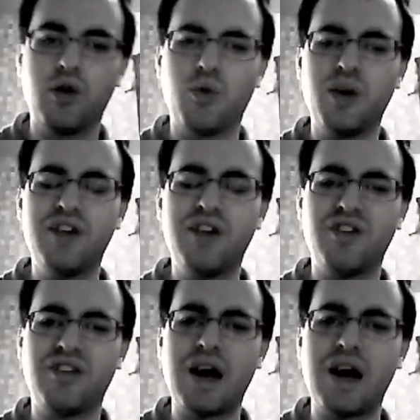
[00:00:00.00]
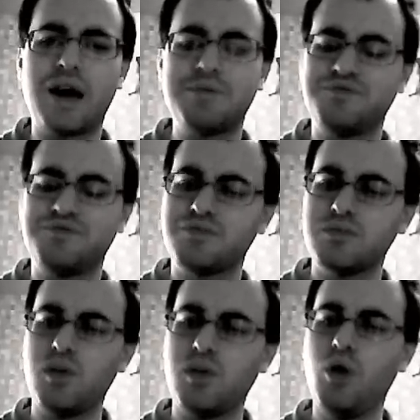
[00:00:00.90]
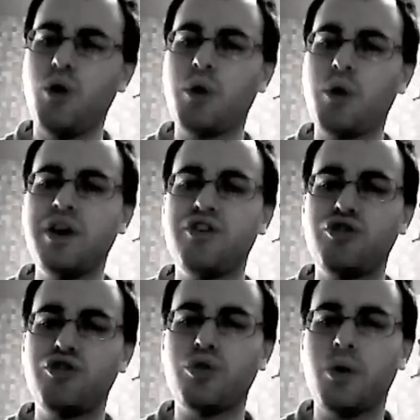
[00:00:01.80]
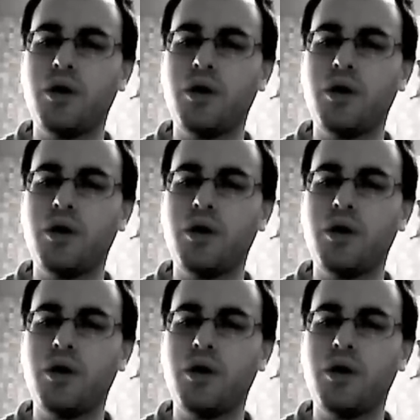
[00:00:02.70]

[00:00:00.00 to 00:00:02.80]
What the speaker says: we need to say, well, we need to,